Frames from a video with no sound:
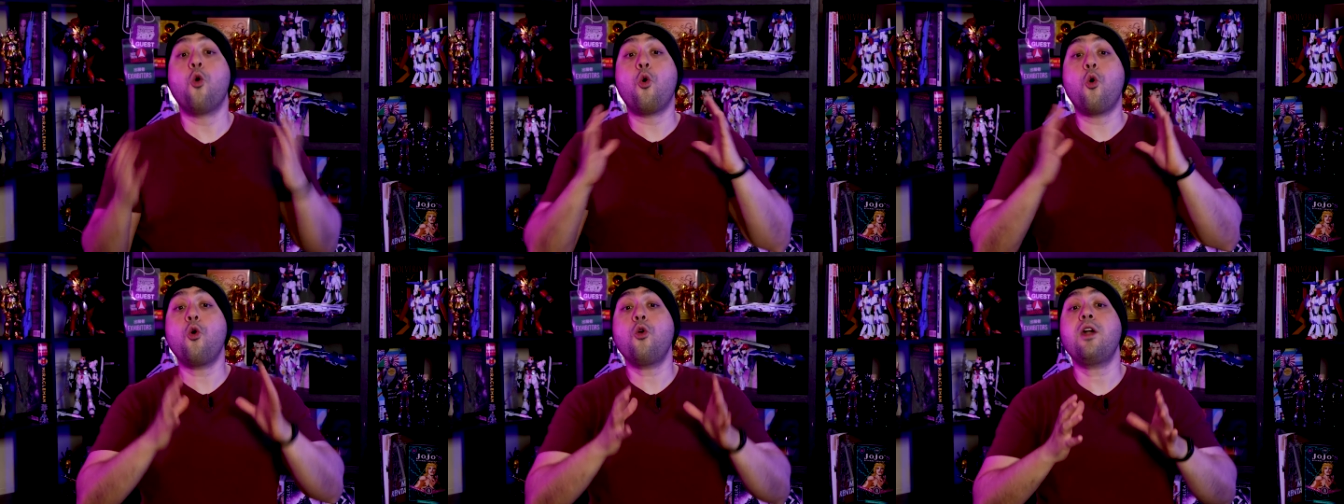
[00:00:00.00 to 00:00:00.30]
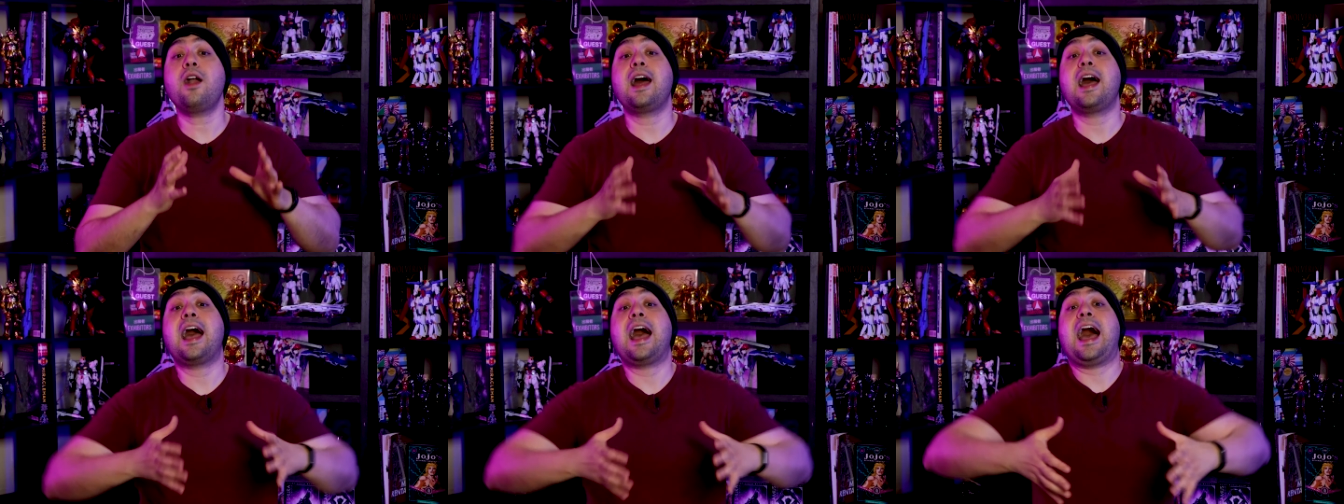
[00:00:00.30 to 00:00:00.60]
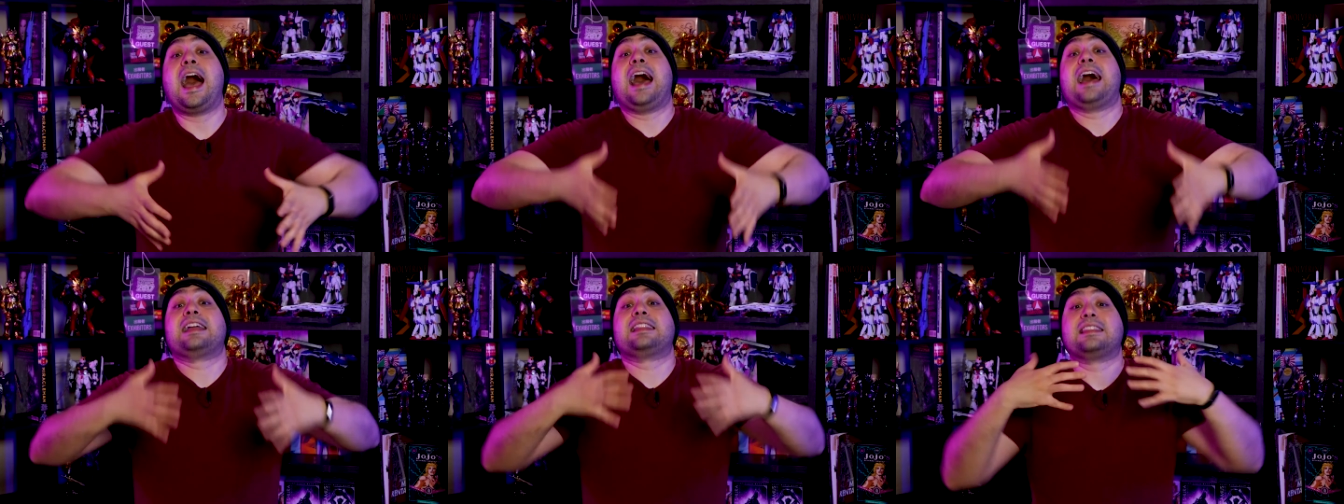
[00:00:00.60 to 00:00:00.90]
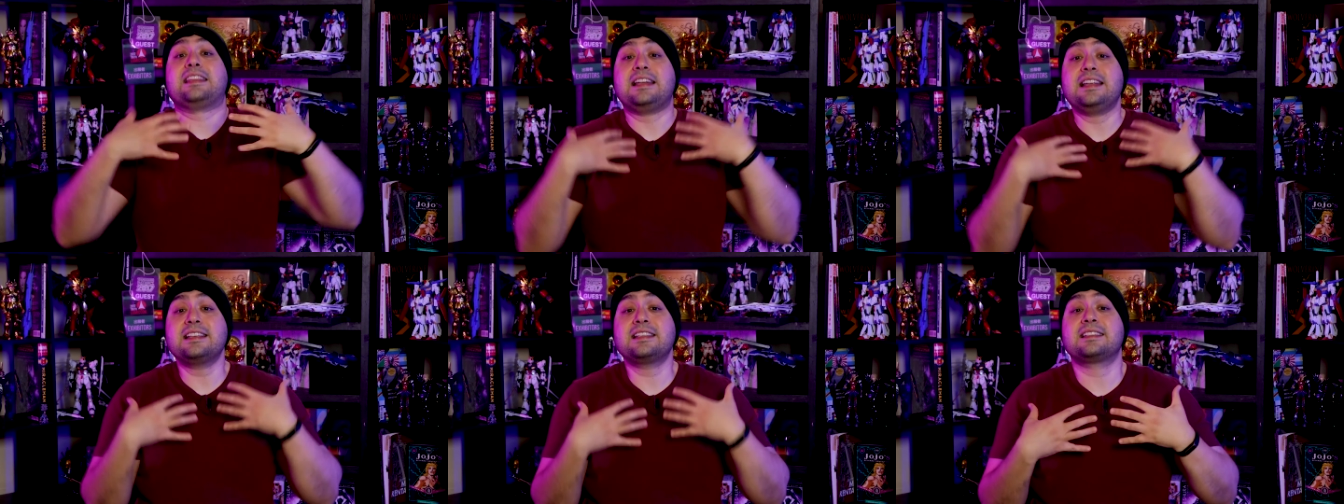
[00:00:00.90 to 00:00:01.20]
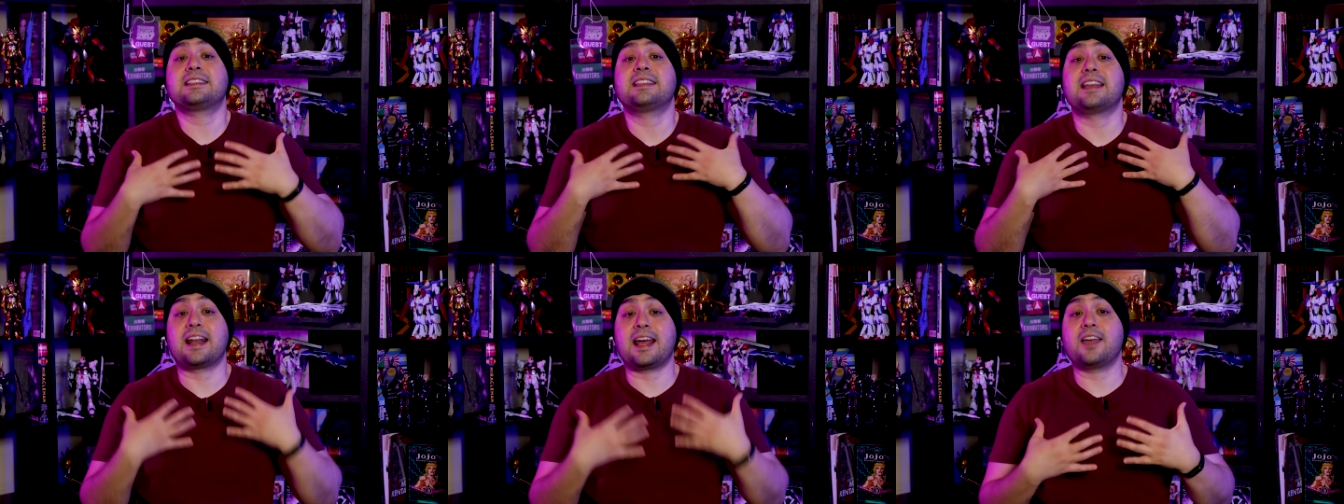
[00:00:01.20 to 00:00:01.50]
or at
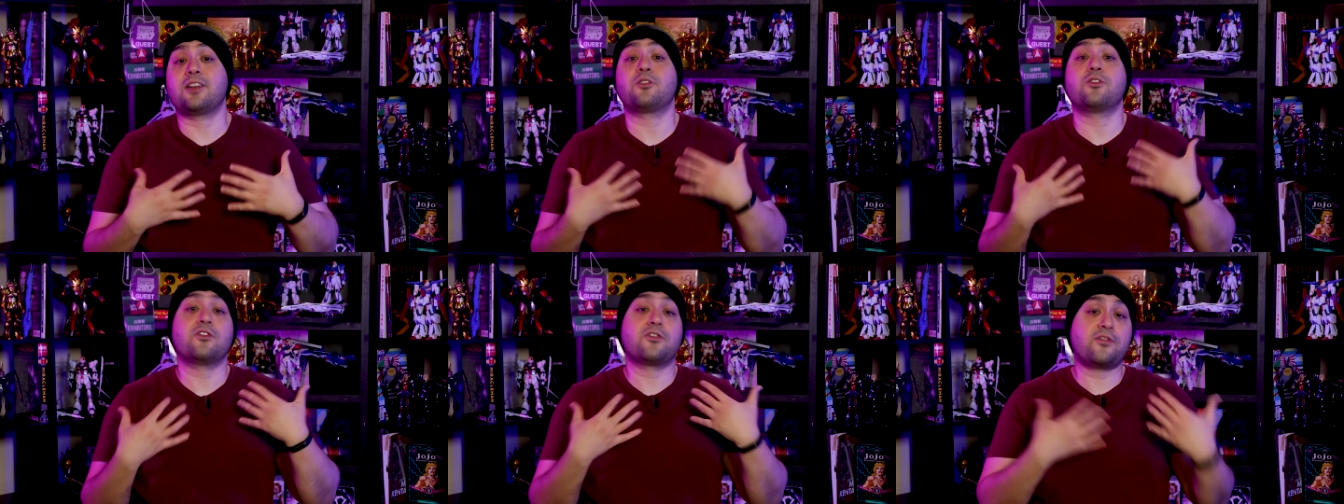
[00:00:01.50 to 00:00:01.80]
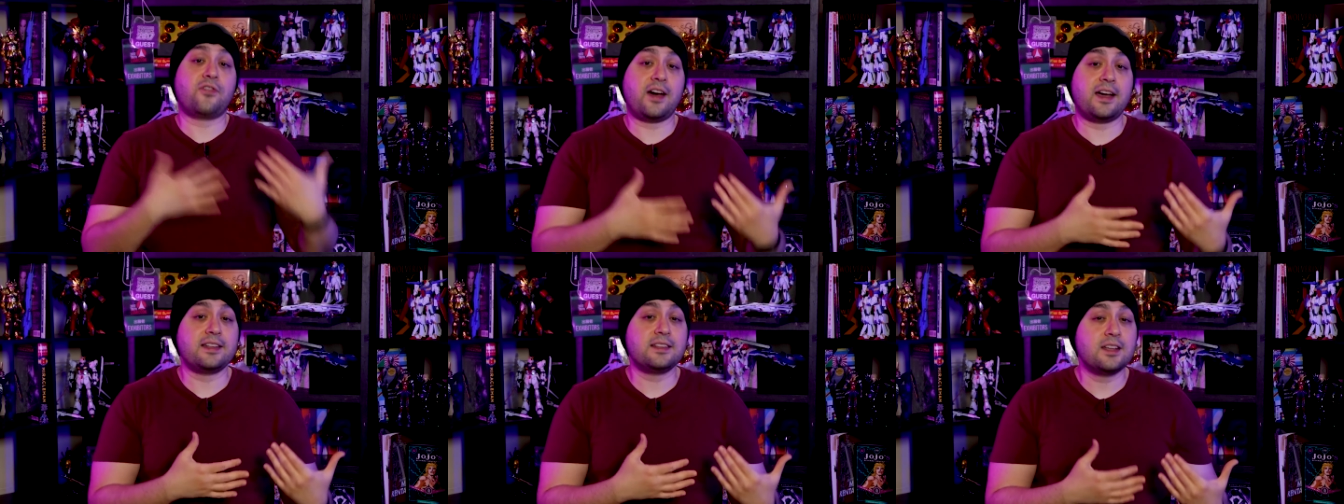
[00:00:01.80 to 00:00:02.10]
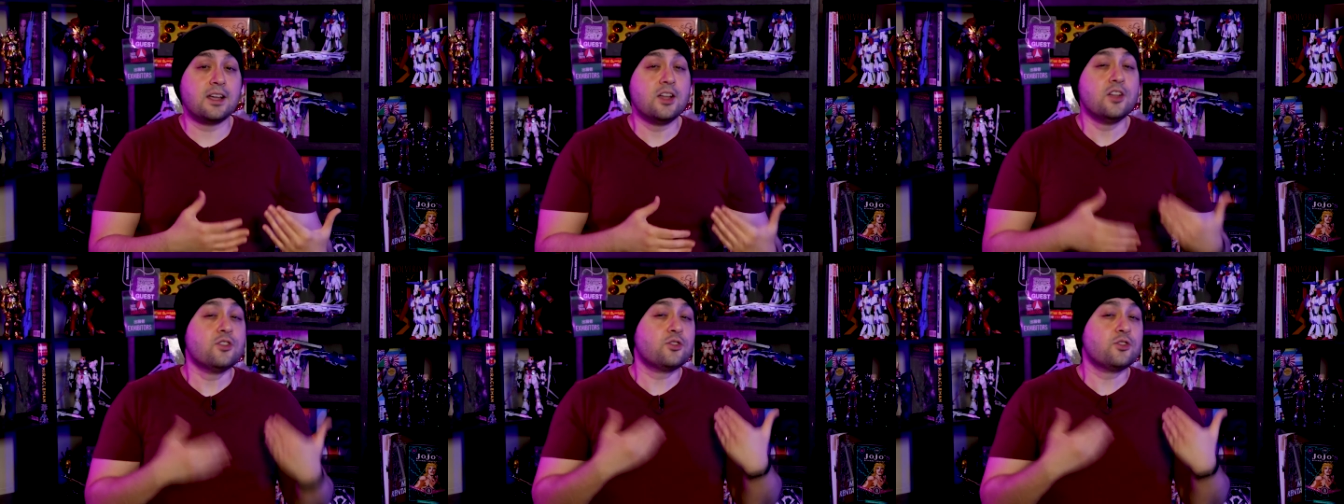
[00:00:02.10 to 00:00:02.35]
least that I could find,